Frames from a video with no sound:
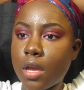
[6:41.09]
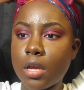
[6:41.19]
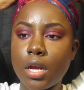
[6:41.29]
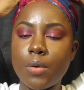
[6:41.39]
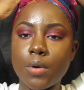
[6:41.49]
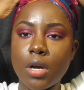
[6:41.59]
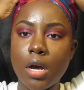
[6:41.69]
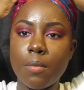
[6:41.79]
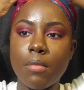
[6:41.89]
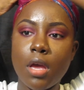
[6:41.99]
And I will
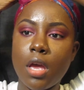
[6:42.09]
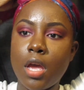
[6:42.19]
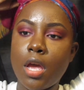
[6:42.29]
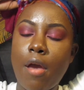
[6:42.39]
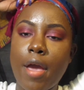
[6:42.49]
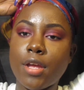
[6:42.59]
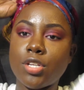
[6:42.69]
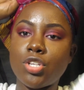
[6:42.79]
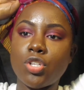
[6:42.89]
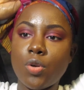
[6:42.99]
come
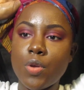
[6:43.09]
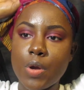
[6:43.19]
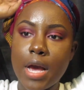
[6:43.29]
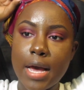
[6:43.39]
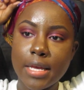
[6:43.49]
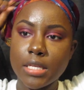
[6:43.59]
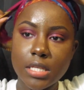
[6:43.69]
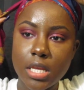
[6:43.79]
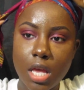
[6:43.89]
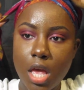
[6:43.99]
and show you
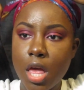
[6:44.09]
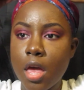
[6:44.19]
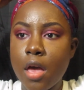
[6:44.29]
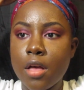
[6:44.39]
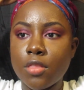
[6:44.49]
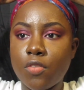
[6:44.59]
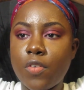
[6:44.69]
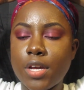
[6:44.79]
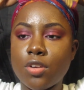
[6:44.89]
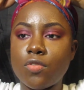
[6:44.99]
guys the
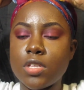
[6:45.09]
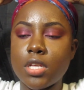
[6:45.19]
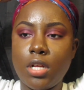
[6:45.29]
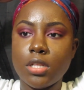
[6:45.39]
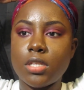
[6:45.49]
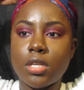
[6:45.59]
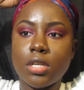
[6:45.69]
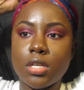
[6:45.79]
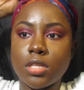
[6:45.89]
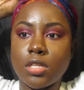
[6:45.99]
final result
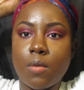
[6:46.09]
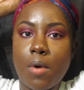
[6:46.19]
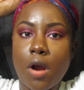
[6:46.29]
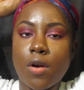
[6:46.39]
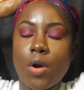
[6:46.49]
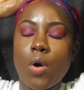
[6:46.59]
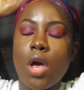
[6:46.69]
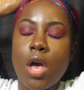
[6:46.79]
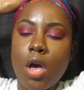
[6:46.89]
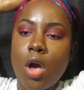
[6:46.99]
tomorrow
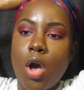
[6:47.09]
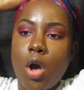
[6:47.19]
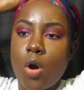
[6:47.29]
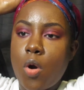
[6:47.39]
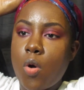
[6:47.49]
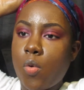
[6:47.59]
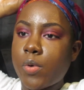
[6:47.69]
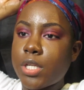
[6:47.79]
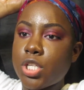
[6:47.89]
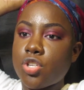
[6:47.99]

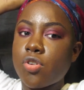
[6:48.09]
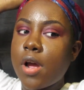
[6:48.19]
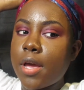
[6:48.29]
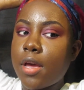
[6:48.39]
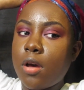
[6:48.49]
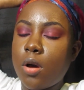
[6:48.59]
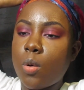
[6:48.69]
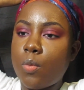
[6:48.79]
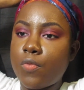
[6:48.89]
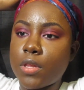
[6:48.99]
when it's dry,
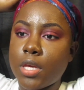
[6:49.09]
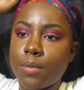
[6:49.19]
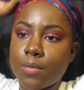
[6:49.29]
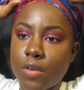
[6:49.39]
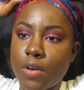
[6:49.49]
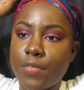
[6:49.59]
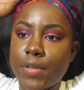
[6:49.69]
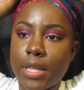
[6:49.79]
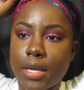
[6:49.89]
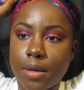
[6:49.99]
hopefully, if I
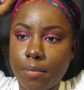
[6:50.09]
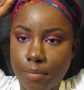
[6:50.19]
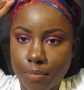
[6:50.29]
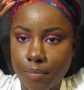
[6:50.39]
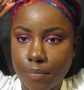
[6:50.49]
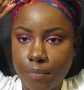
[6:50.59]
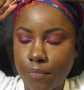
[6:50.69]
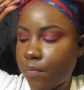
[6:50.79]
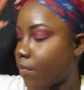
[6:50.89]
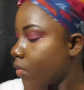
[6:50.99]
feel like it.
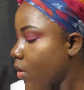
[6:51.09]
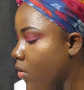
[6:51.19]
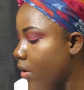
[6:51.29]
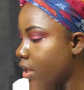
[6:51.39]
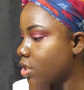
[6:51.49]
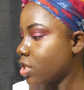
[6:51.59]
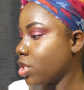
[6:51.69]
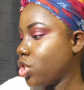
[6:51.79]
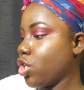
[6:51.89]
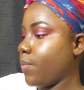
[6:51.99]
Or I'll just
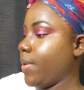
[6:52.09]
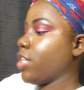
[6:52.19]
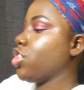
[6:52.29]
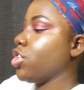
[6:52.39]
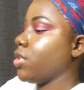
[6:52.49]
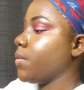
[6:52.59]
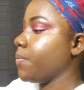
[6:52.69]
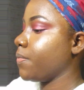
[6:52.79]
insert pictures.